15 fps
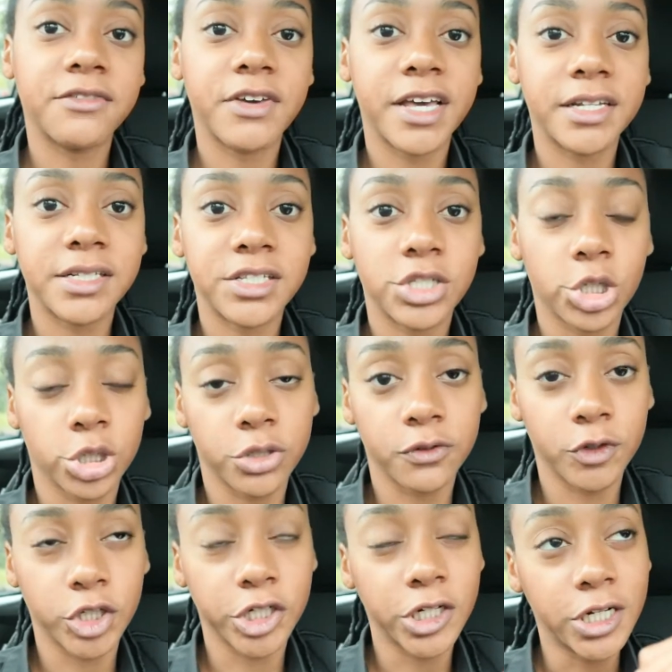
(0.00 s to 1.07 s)
event
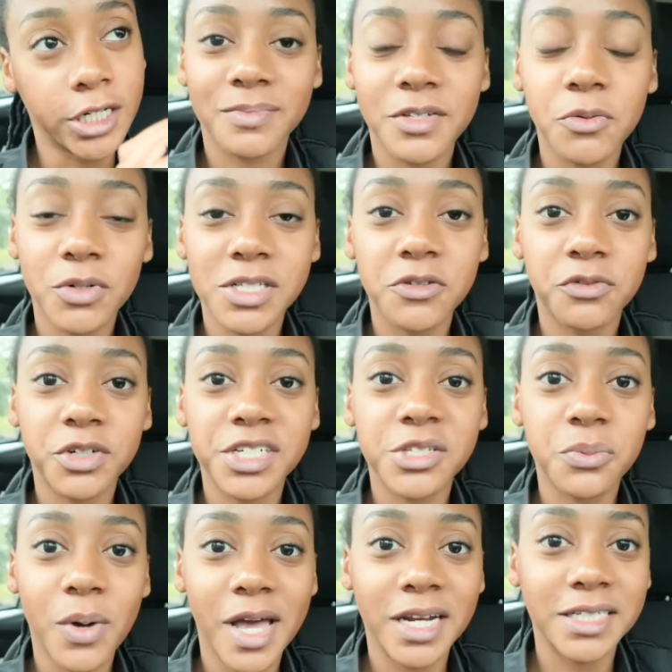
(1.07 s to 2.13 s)
server. It was the
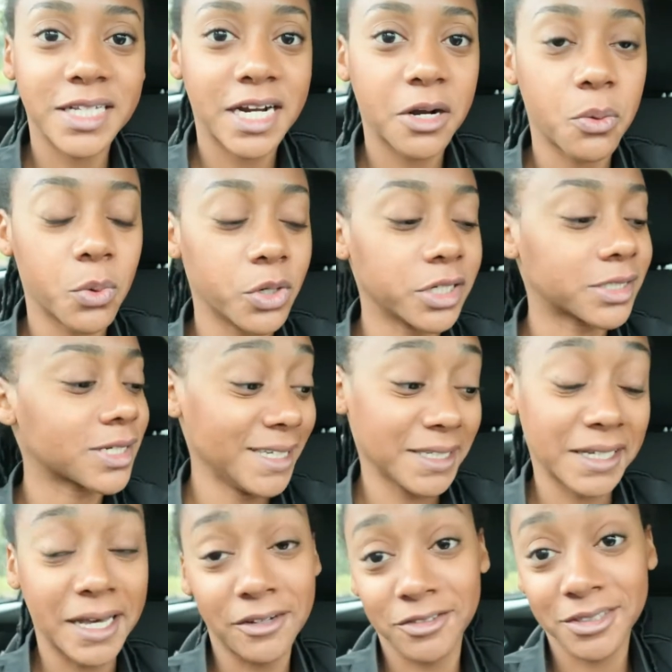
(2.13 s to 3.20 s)
first wedding that I worked. I
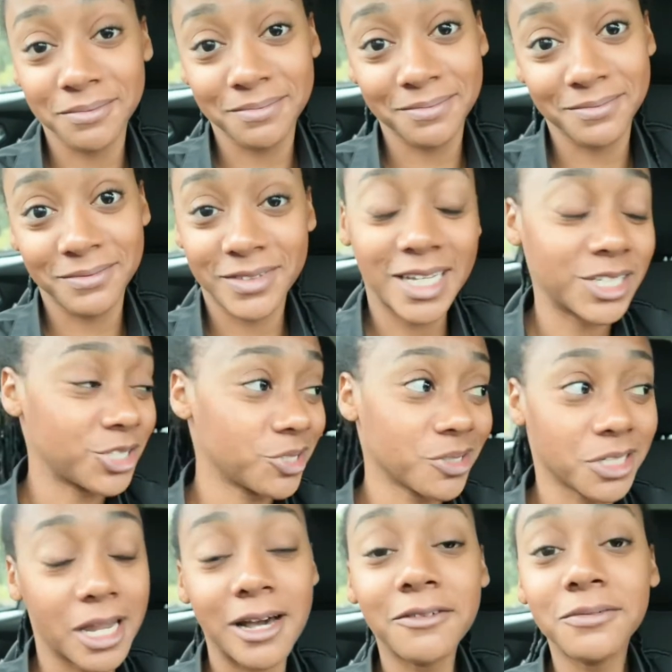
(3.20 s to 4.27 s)
loved it. I
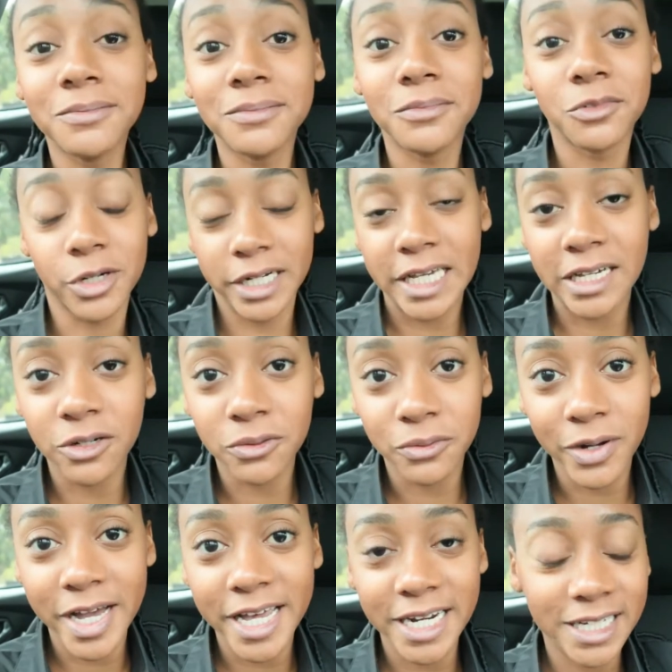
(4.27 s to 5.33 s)
should love working on
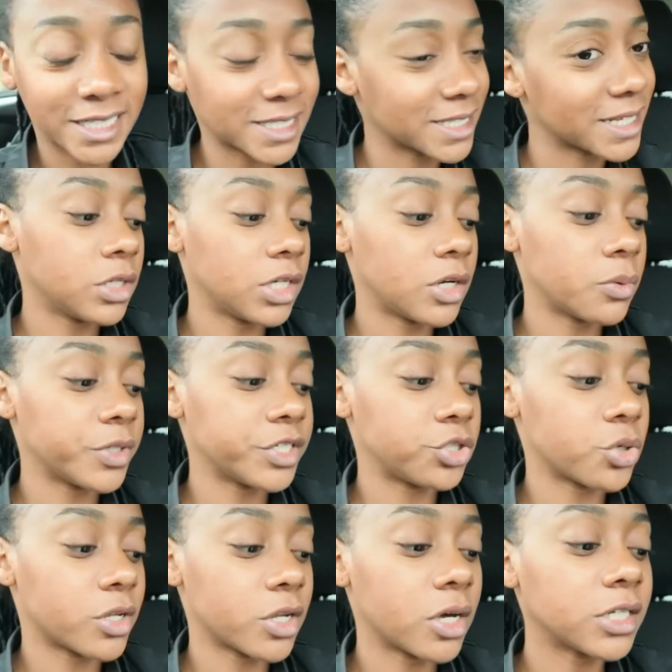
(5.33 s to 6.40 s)
weddings. Then I went
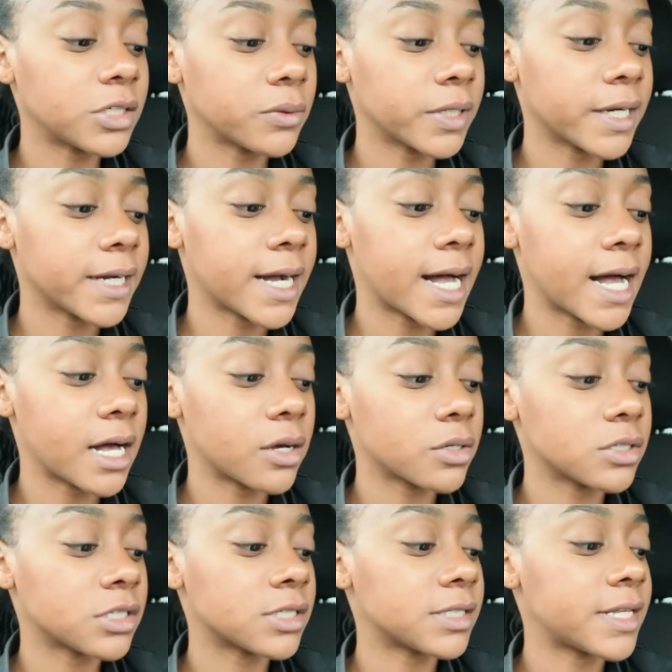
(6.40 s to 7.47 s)
to another
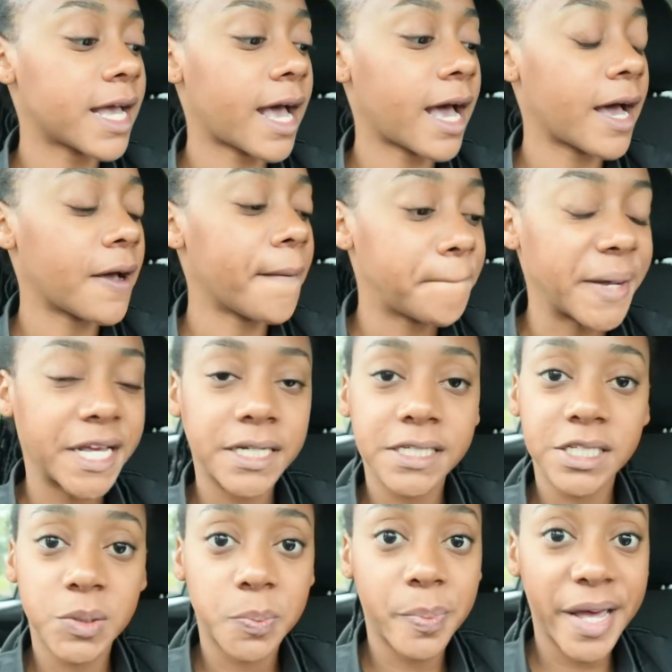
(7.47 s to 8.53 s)
warehouse that
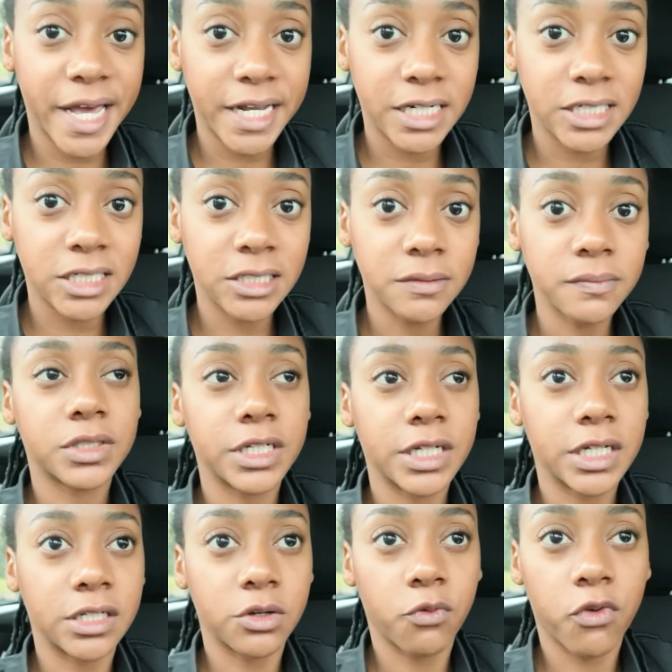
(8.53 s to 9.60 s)
pays better
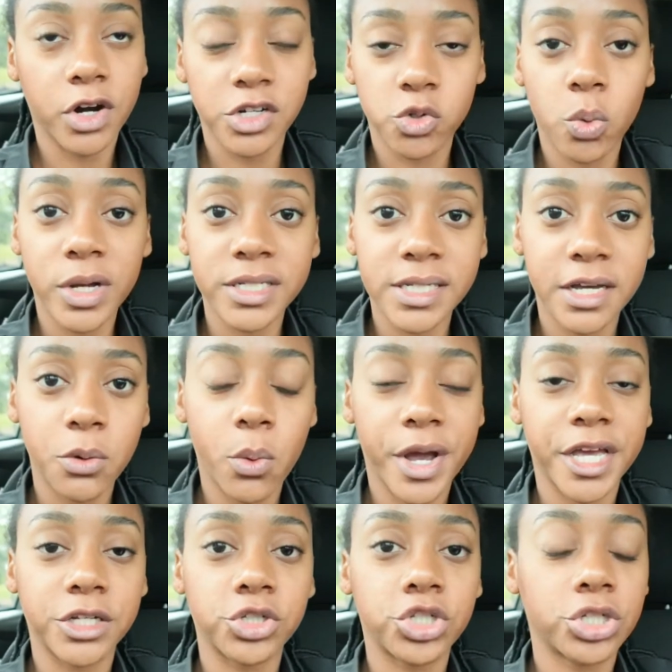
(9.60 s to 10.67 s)
than the first ones I
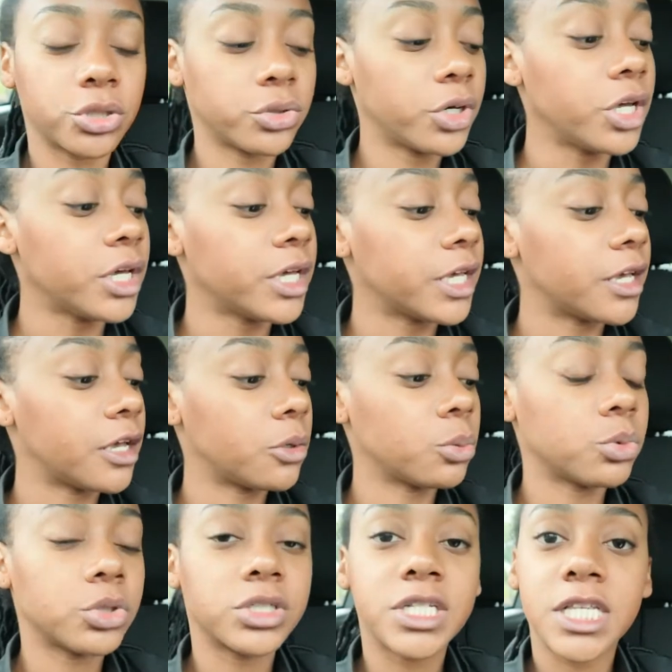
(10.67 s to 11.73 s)
went to,
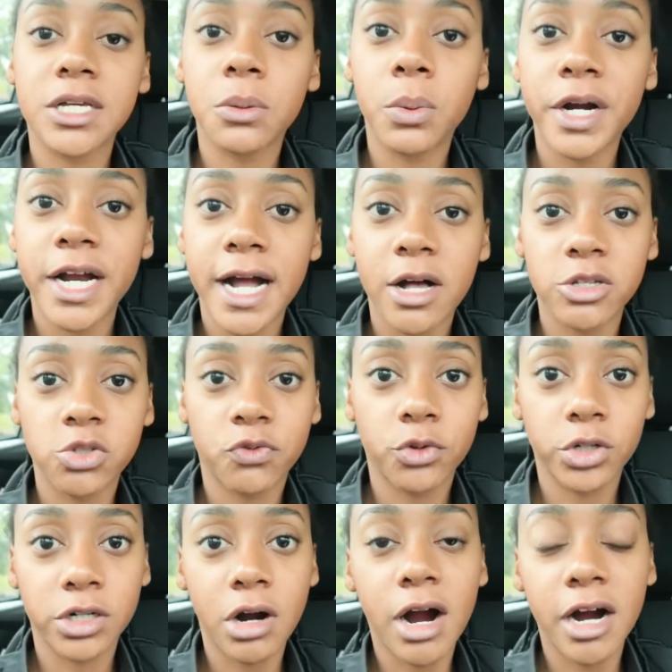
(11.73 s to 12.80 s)
and was a warehouse
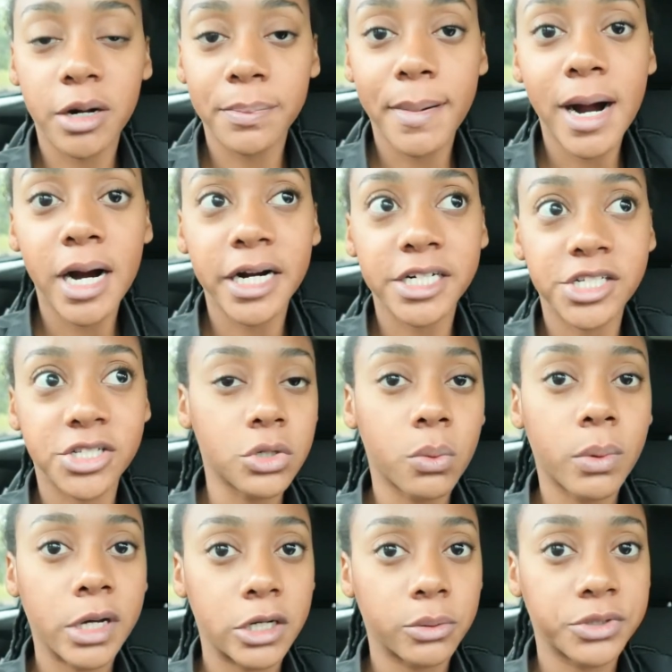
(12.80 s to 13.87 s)
for car parts. So
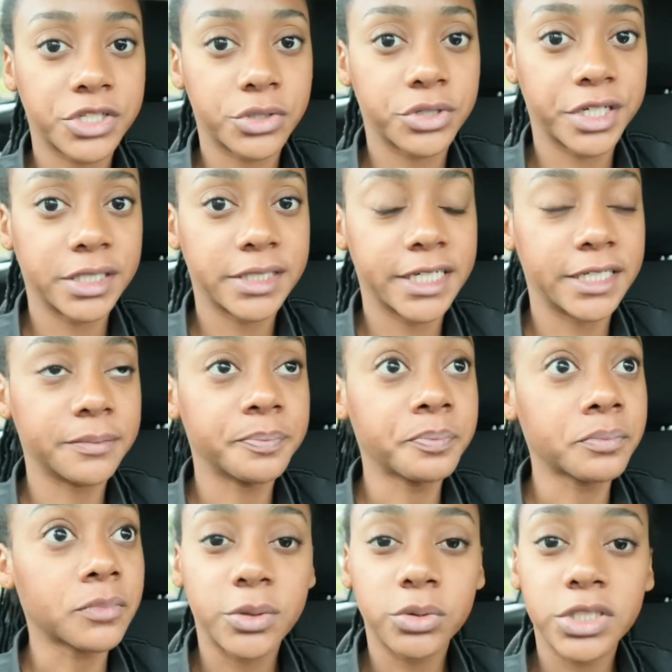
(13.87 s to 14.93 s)
what I was doing there,
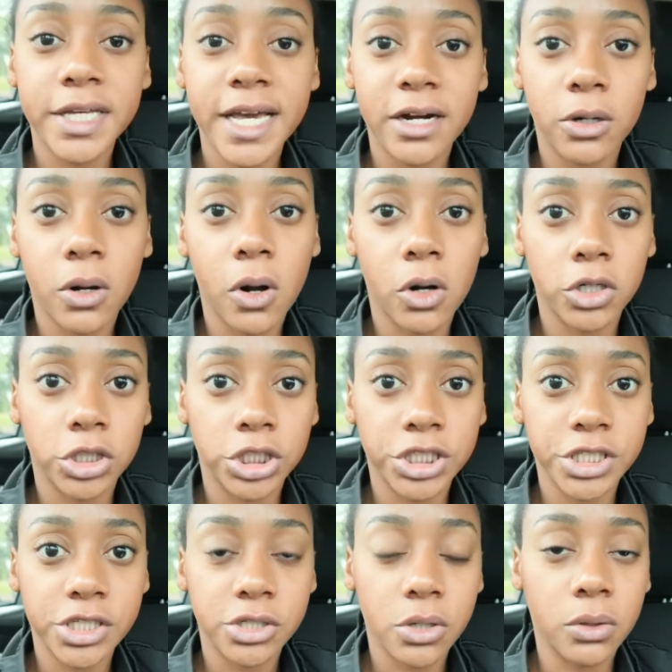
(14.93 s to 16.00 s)
they would get
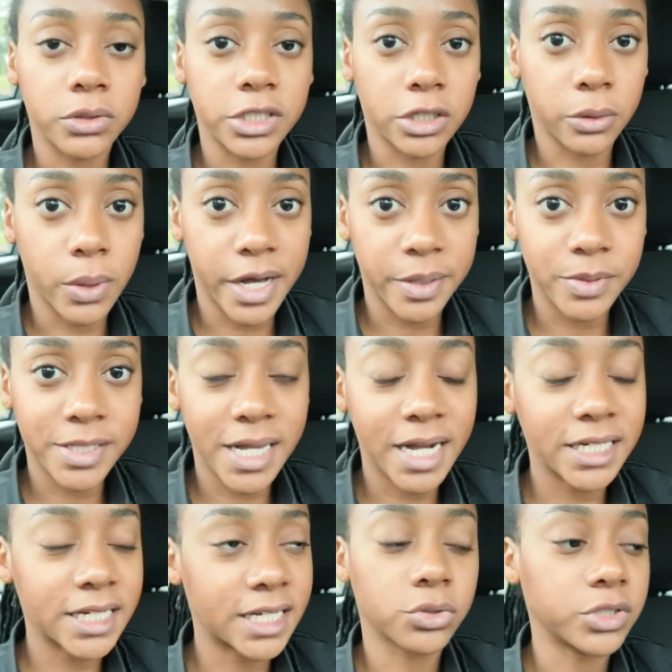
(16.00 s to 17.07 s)
orders on their
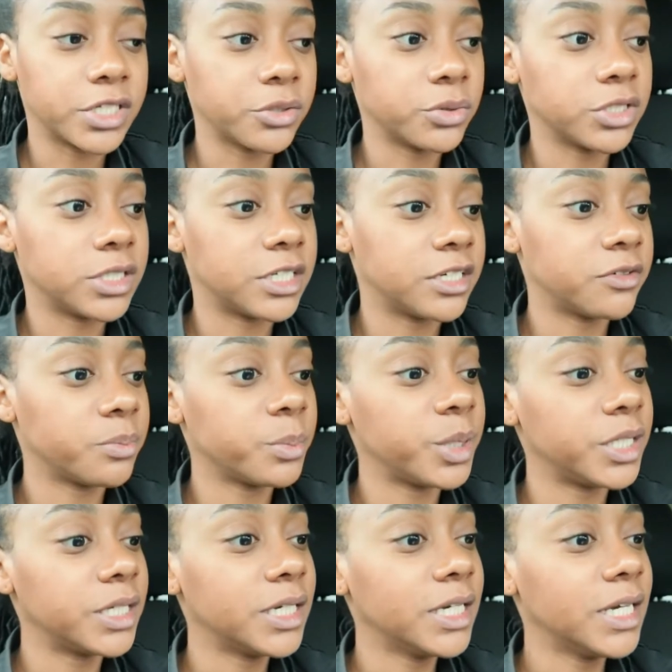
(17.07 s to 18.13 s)
website, so they would give
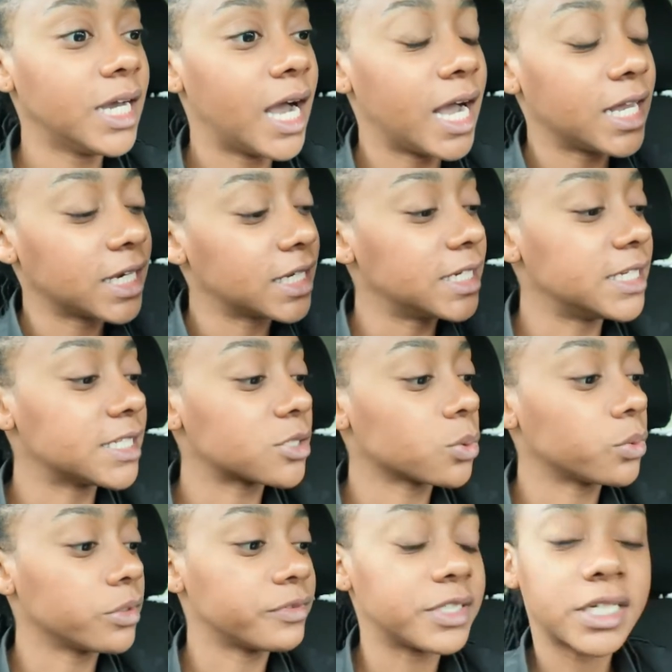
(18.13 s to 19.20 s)
me a list
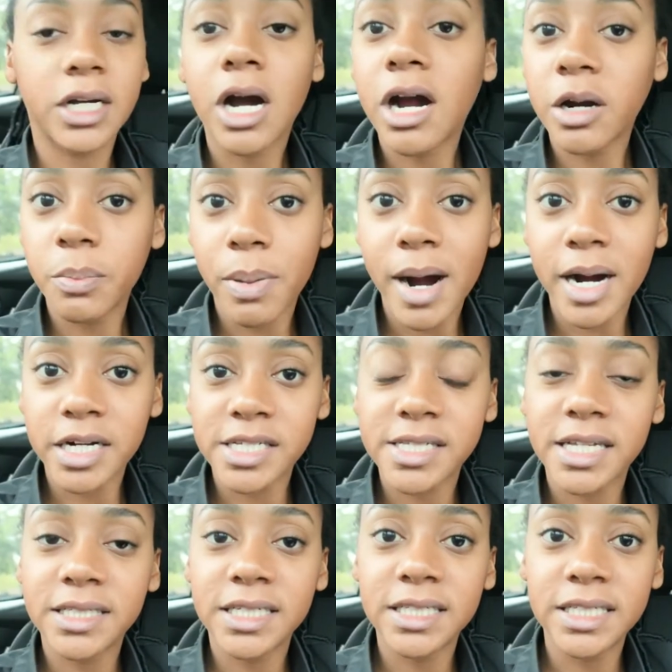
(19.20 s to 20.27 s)
with the car parts
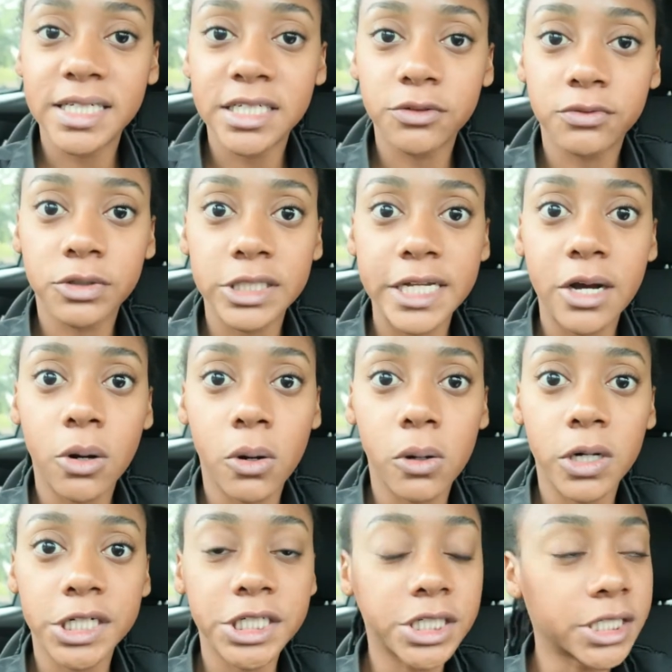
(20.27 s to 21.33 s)
that they needed for their
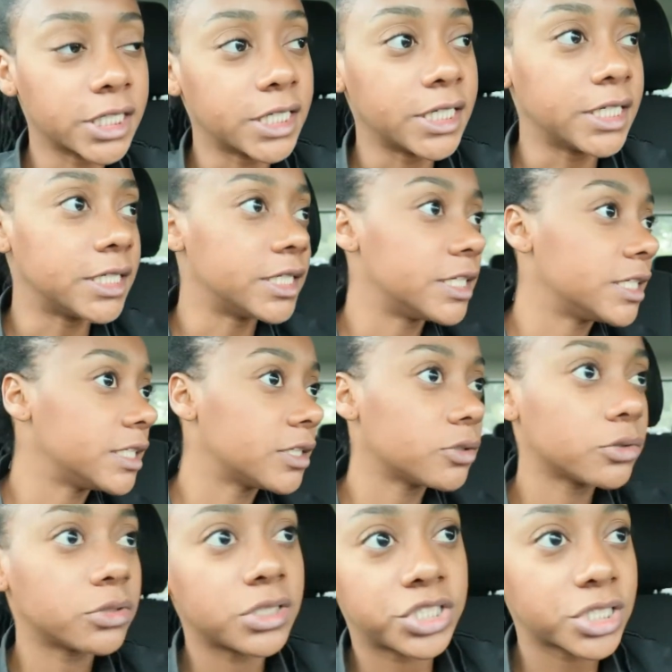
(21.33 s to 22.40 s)
order, and I
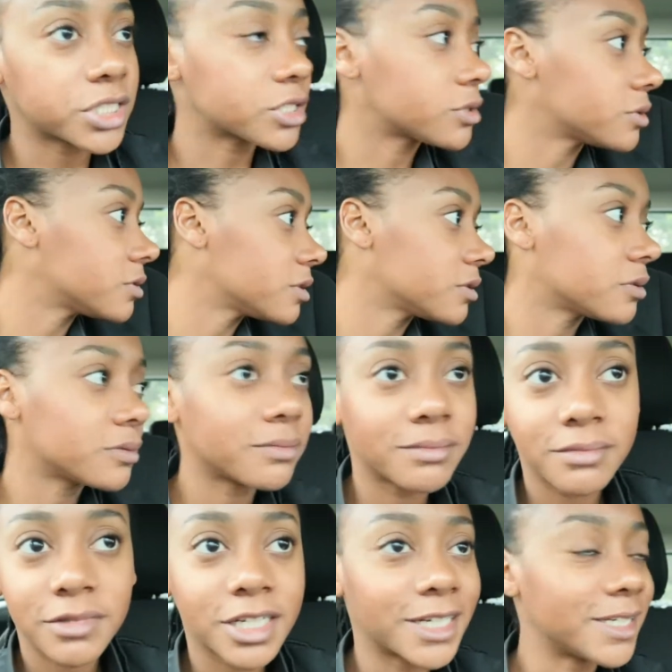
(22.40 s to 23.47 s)
would just go
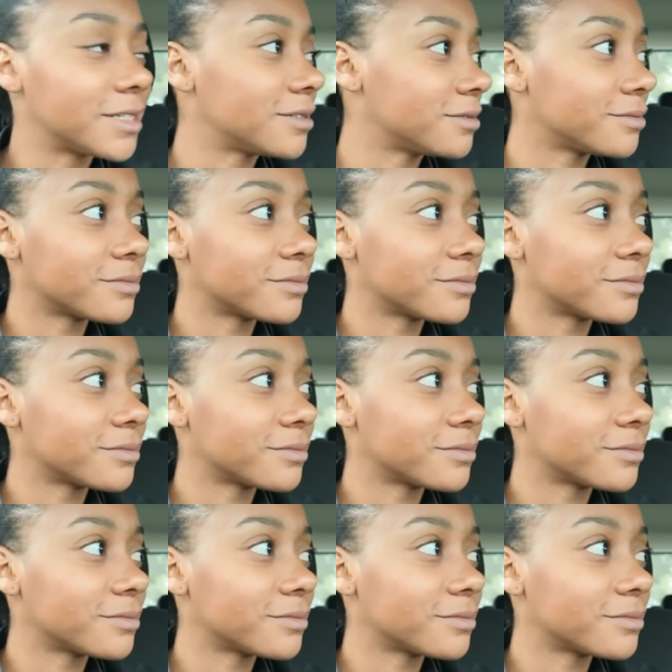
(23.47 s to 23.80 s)
like